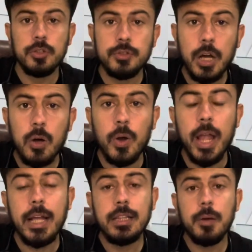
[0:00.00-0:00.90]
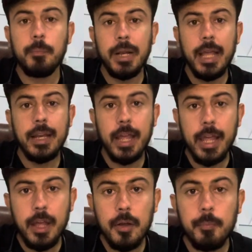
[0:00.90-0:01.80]
Now in the plane
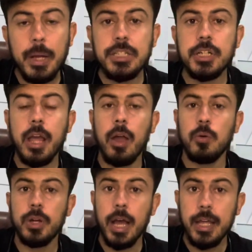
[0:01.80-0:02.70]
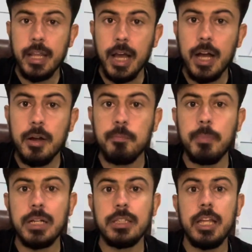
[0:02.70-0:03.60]
A, patient have diarrhea
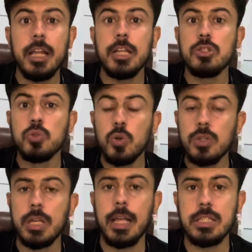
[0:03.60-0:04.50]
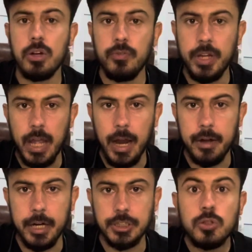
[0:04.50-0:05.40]
but there is no signs of
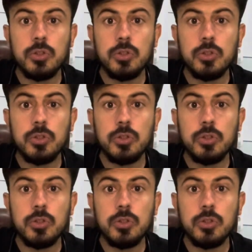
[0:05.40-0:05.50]
dehydration.